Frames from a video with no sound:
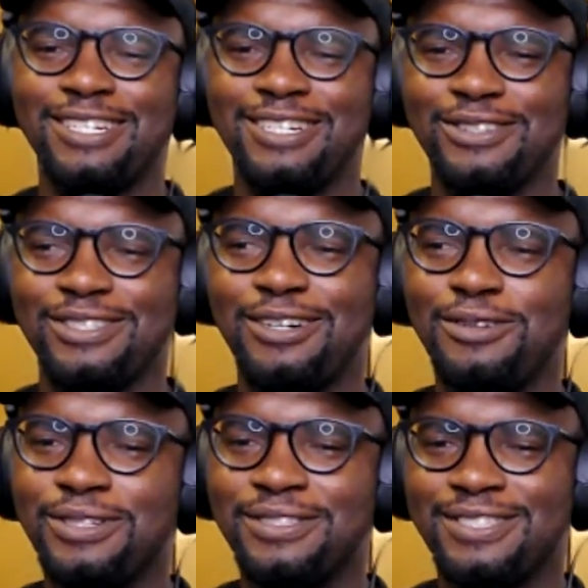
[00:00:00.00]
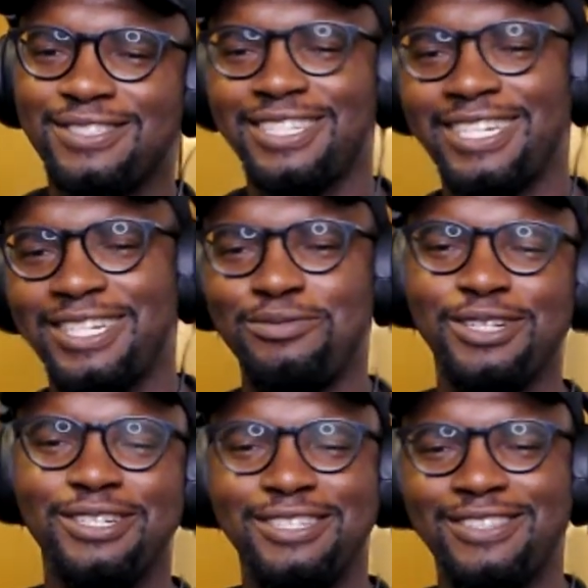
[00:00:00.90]
and I was like, "Oh, what's this
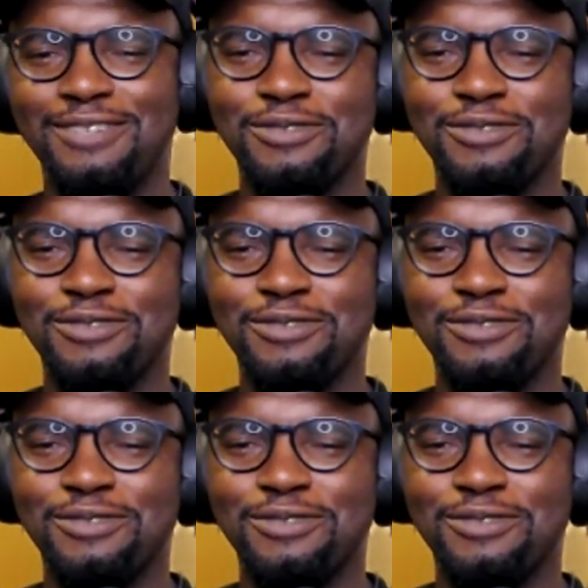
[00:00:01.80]
accountability thing?